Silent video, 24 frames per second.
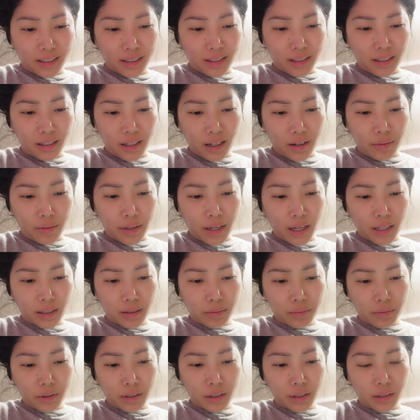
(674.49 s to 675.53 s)
And yeah, we had
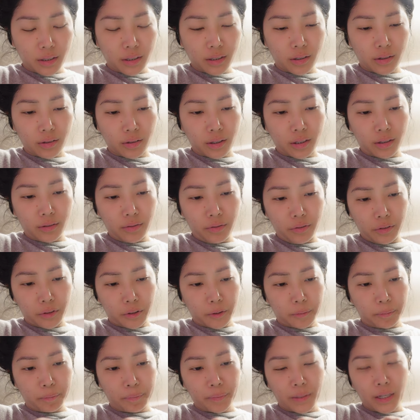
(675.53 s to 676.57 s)
some really good Korean
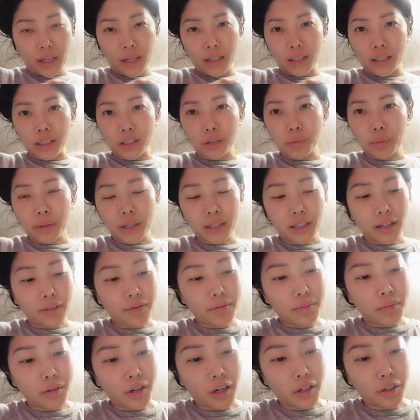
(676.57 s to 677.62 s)
food. This is what I got
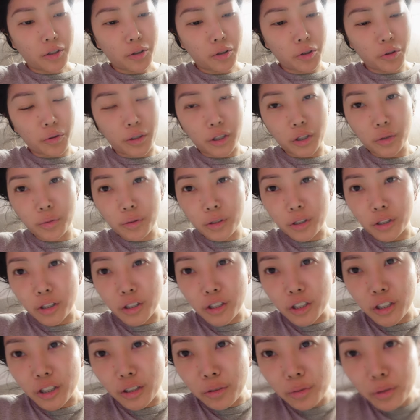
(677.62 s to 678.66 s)
from Joshua Tree. I'm gonna
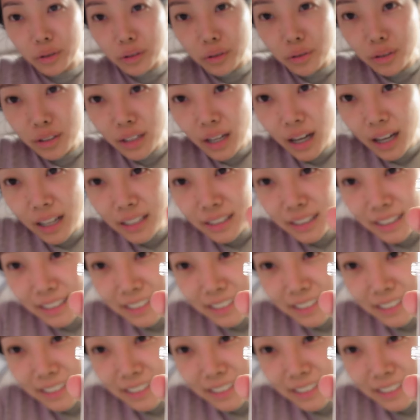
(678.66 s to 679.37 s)
share with you guys.